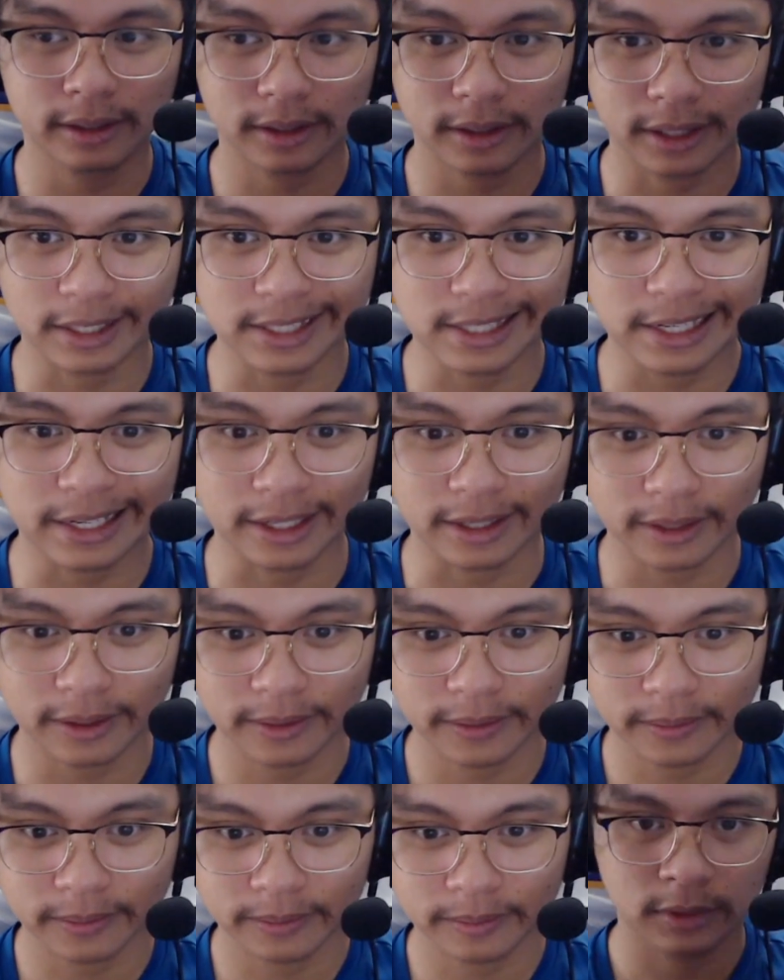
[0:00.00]
Let's see it.
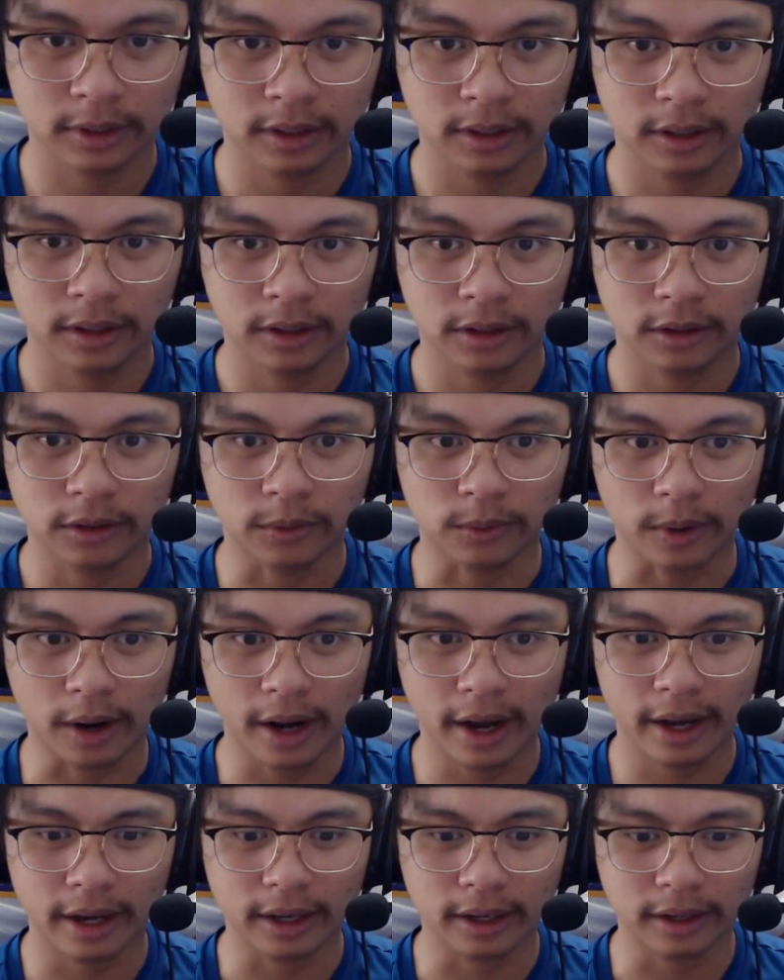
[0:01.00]

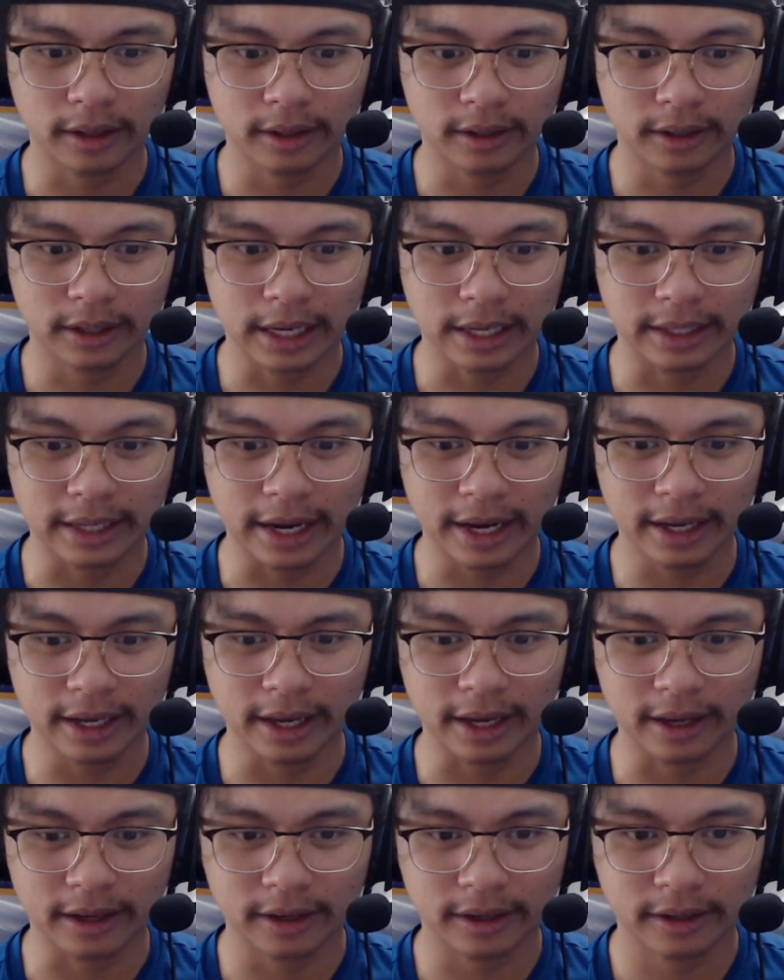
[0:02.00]
Right, can't die
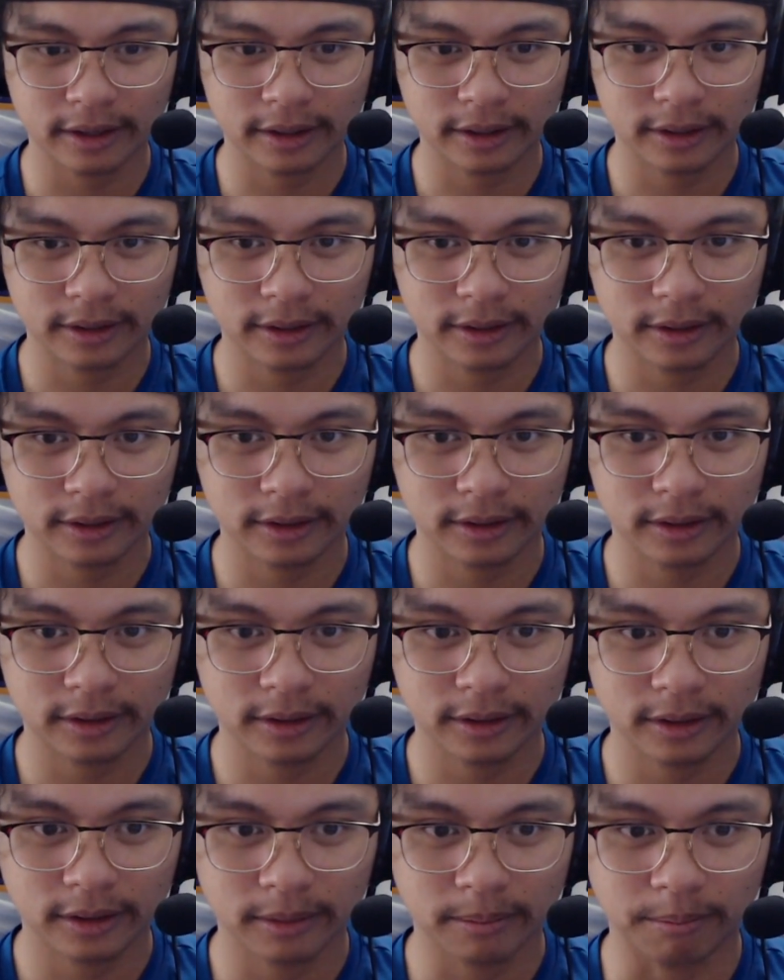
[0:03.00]
yet.
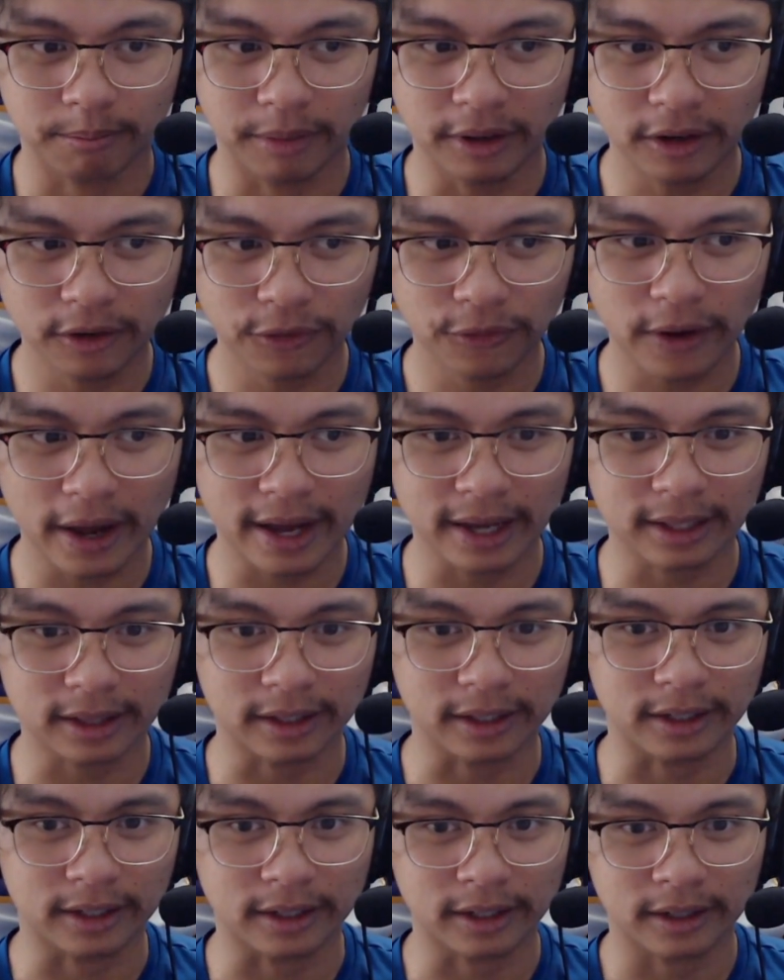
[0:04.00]
Big fact,
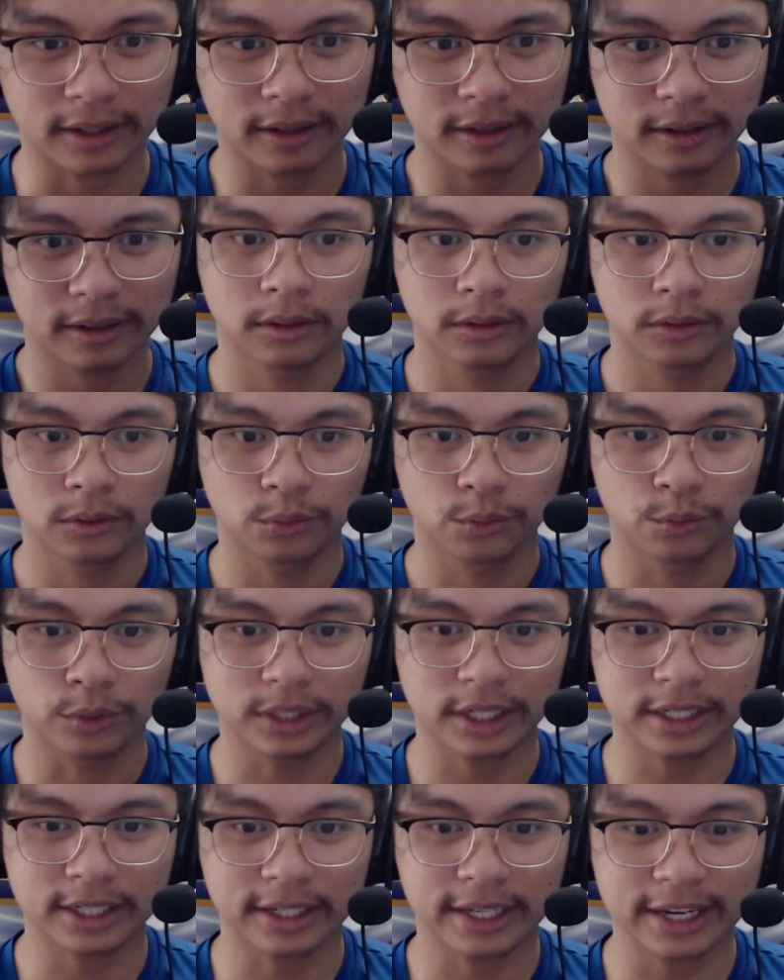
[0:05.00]
Lin.
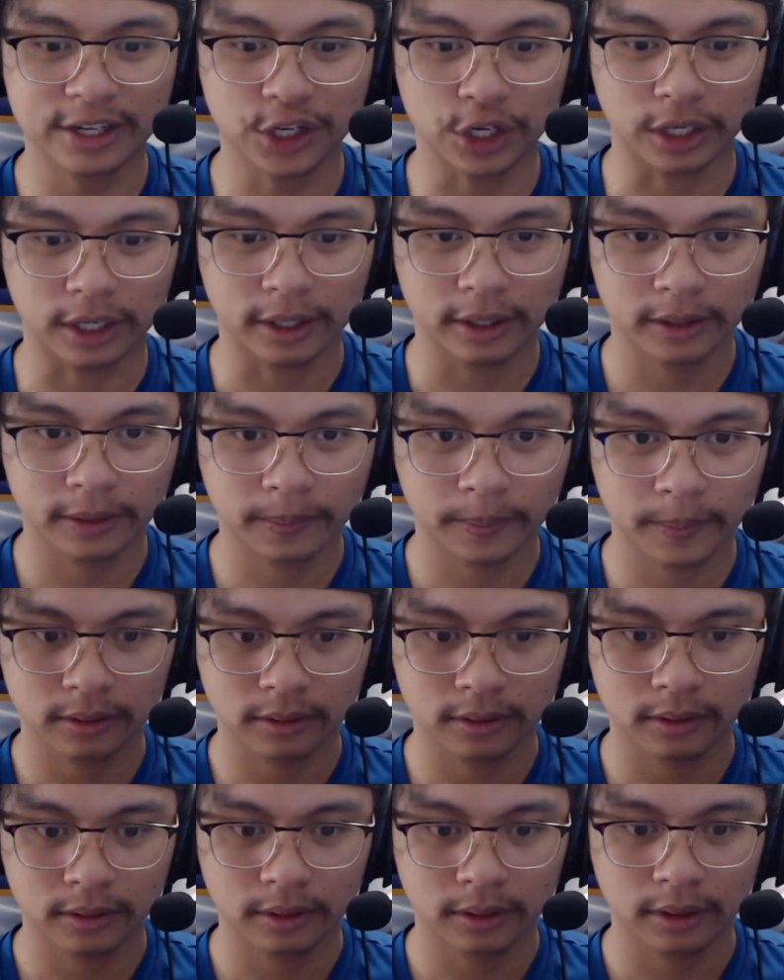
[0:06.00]
Resuscitation.
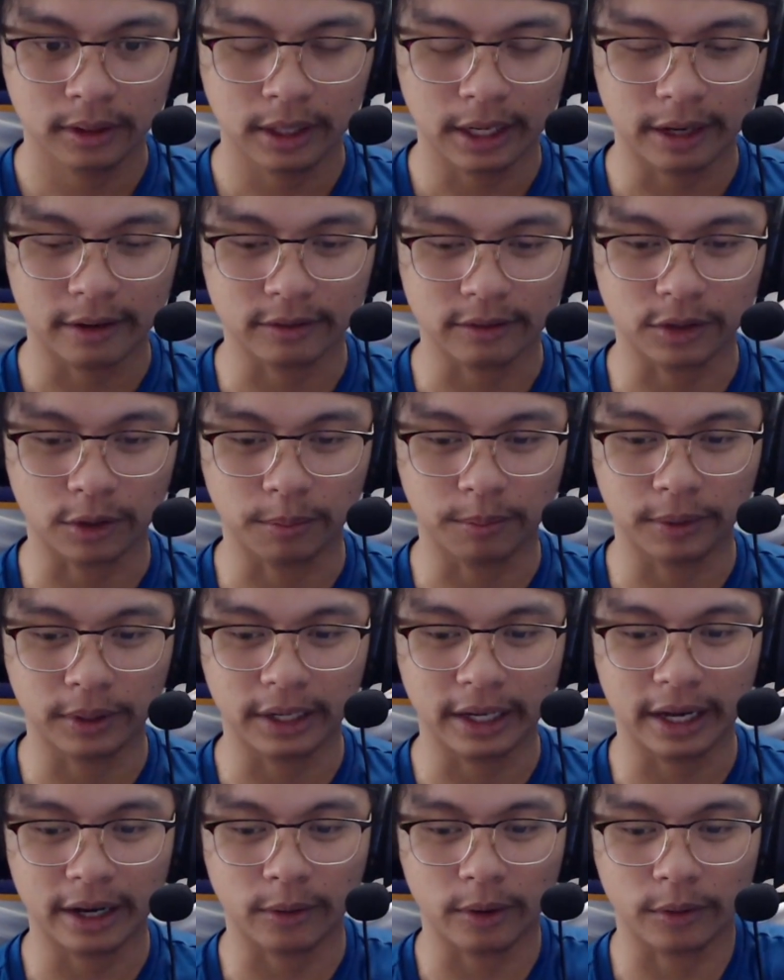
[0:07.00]
I haven't told
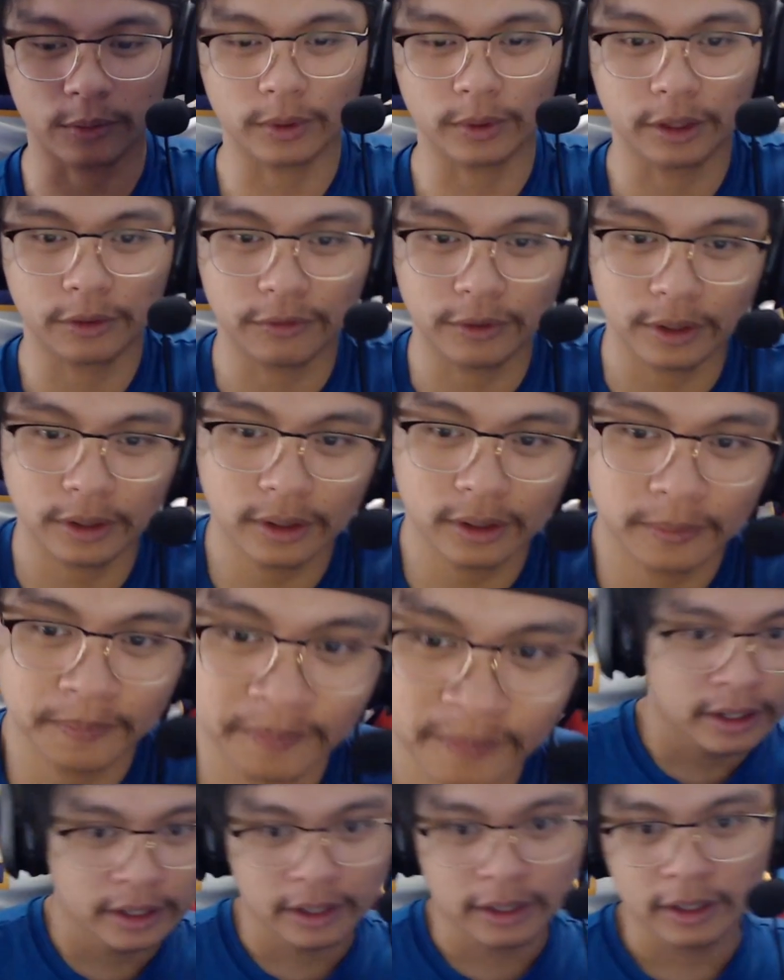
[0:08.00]
Plenty how I really feel.
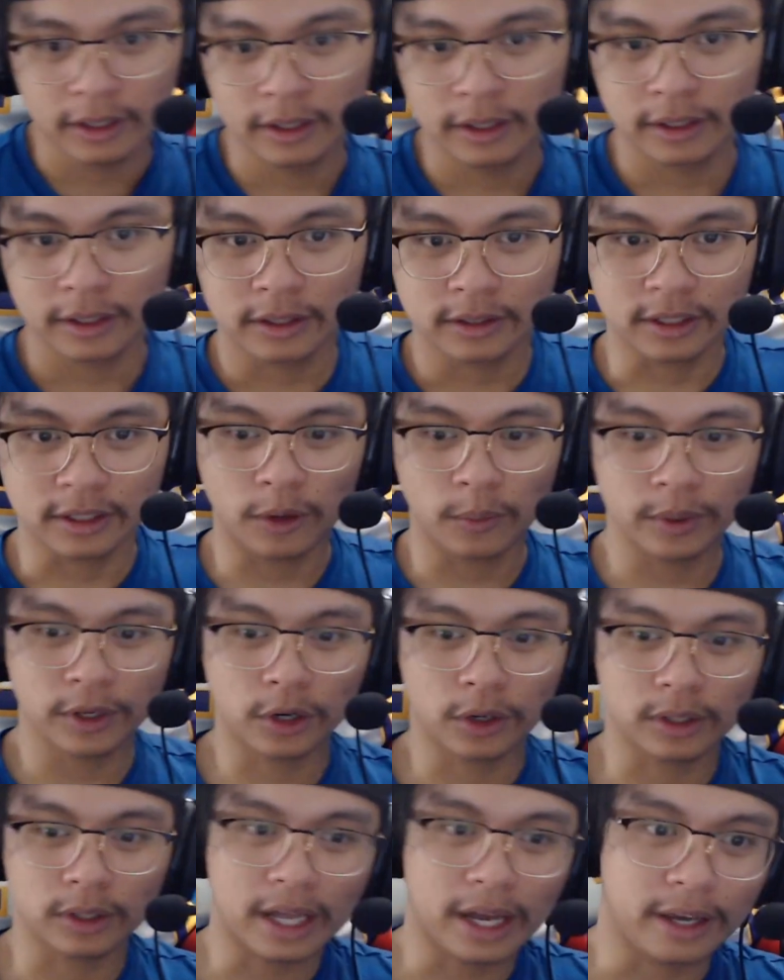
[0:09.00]
Tell him when
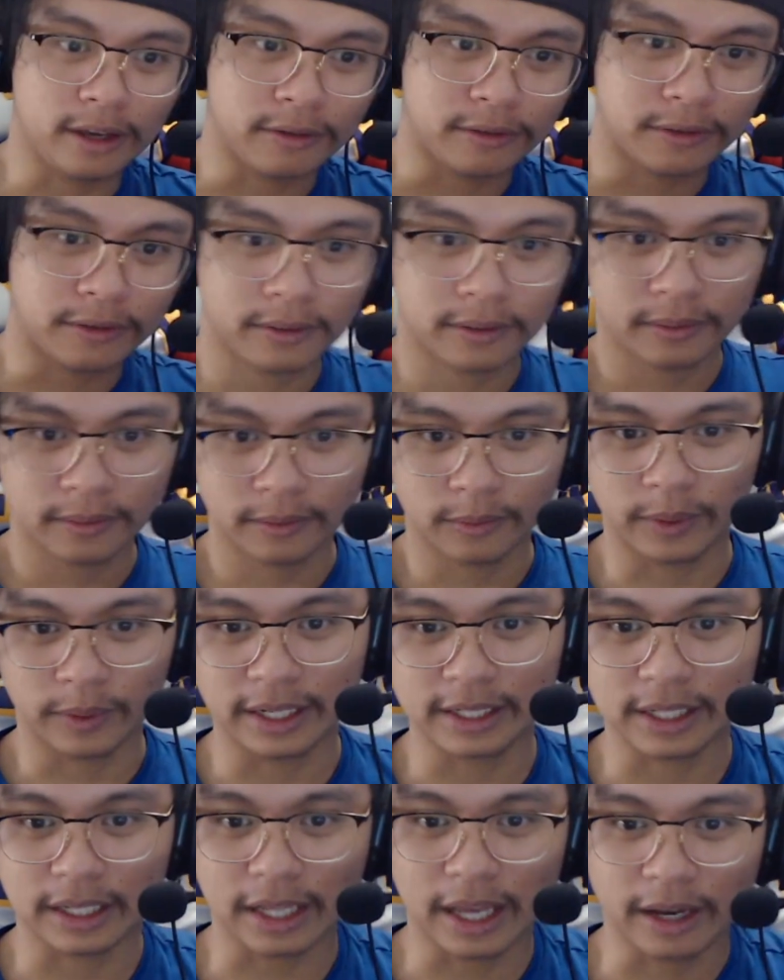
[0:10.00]
you're alive. When
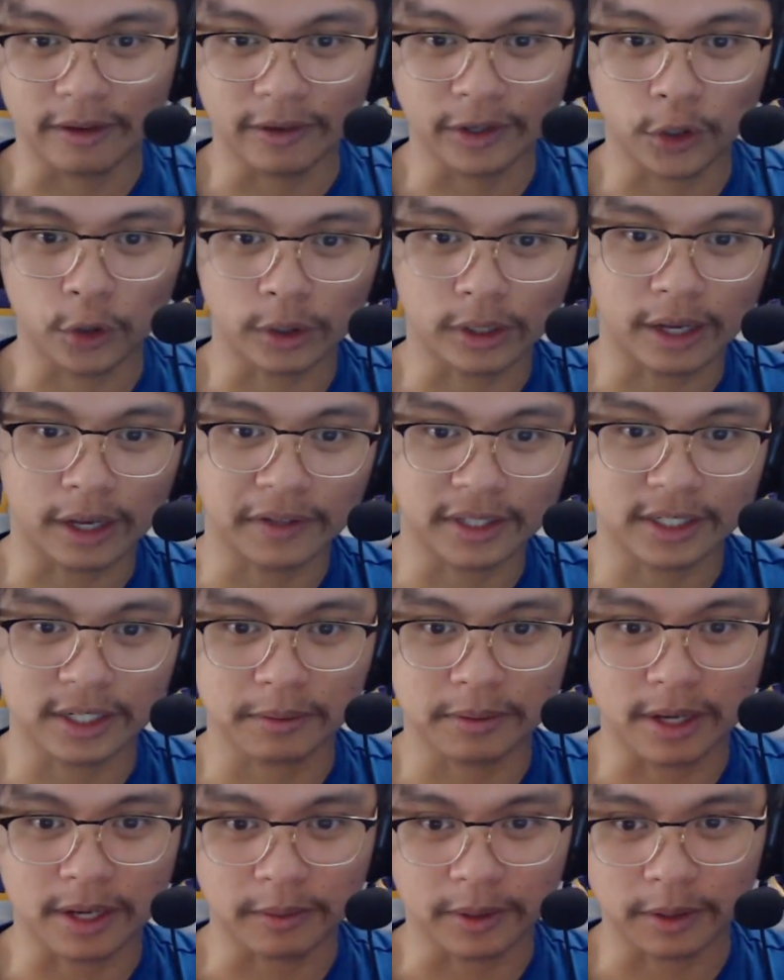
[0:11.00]
he's alive and you're alive at the
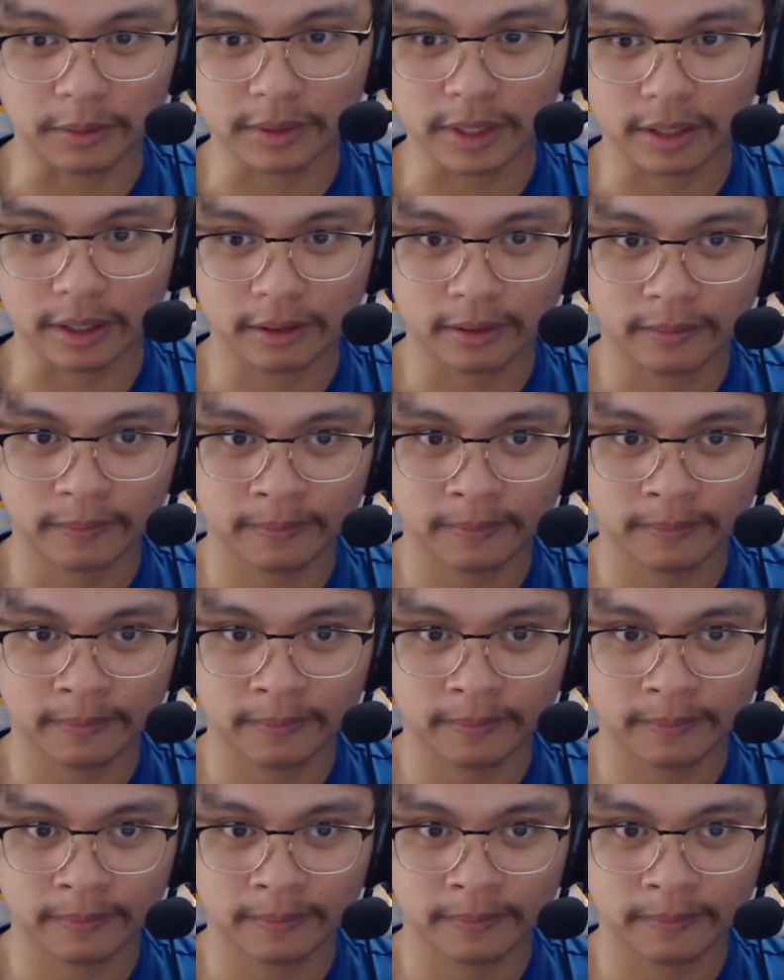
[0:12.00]
same time, you know what I'm saying?